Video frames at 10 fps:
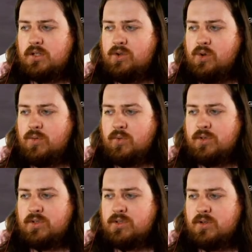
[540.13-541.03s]
know the
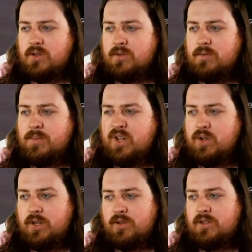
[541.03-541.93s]
ones that are
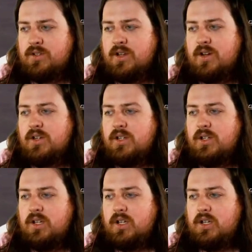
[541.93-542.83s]
appearing here and there.
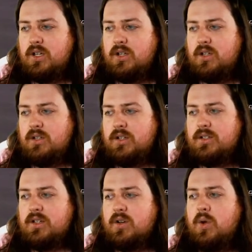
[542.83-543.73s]
I like to
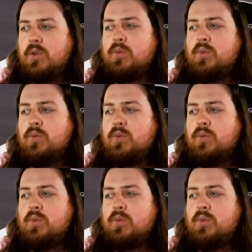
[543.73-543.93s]
get hold of